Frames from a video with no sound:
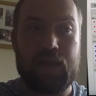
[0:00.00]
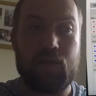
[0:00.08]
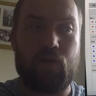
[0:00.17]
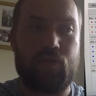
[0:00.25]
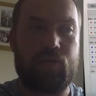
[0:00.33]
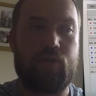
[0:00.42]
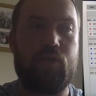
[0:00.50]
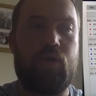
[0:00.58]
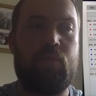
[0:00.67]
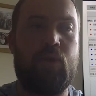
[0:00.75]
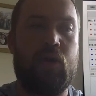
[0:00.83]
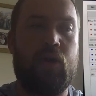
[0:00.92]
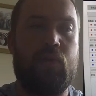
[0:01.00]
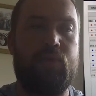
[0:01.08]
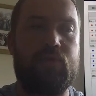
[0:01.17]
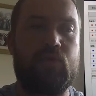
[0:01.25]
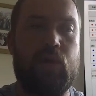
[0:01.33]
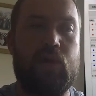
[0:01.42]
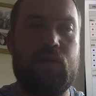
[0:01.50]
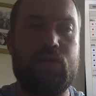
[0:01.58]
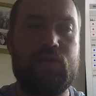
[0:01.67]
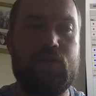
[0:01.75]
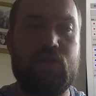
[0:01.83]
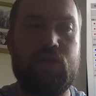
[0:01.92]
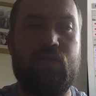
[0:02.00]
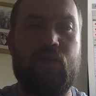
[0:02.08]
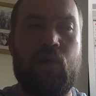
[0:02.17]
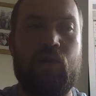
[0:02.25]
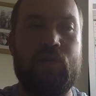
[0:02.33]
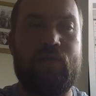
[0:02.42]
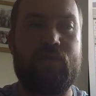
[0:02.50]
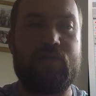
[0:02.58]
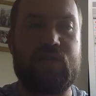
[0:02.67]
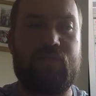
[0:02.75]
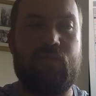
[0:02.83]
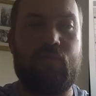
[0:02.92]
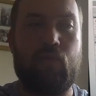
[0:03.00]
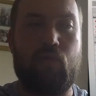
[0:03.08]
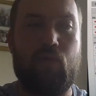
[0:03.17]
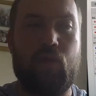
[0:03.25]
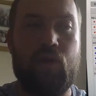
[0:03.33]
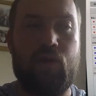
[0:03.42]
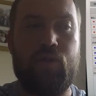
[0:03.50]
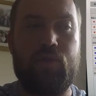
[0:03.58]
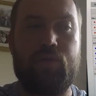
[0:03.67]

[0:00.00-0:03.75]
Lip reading: not the club, between 2574 and